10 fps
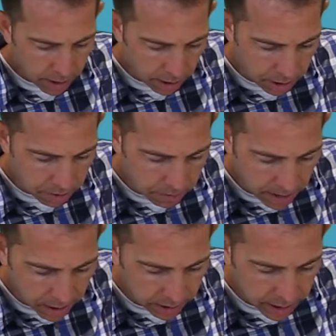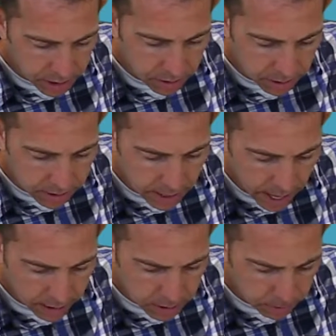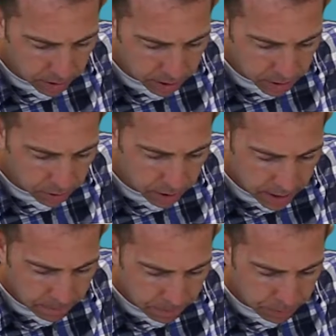And your final answer is x plus 3